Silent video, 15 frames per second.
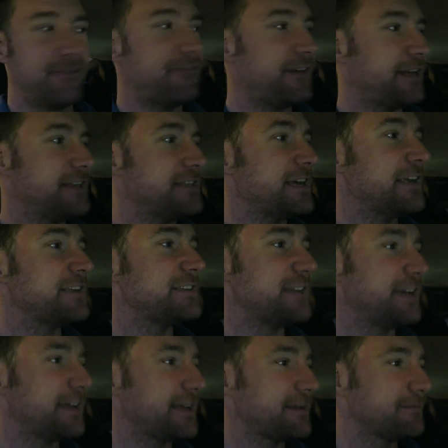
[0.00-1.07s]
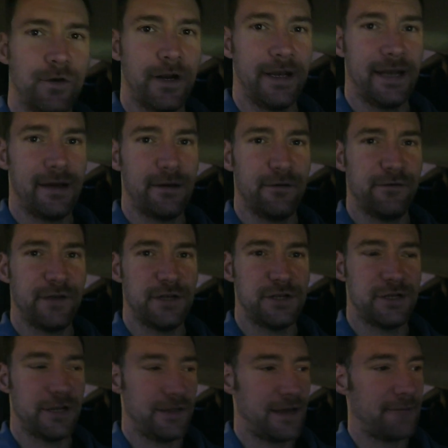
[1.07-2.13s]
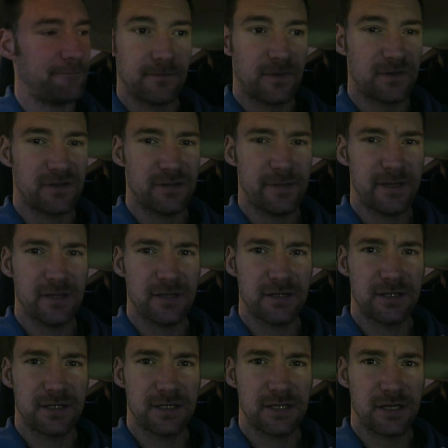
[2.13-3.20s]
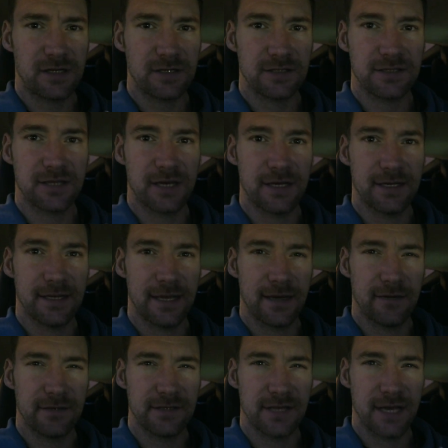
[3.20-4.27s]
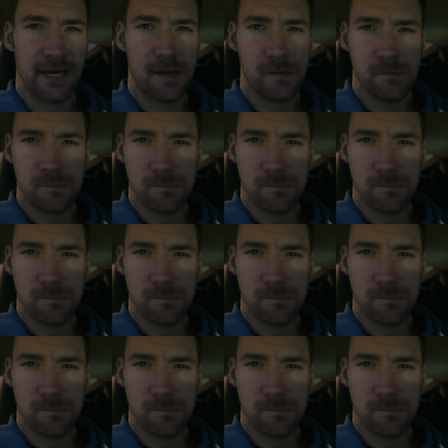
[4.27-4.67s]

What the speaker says: Fantastic. Right, now I've finished doing that. Oh, it's a bit on the dark side now, isn't it?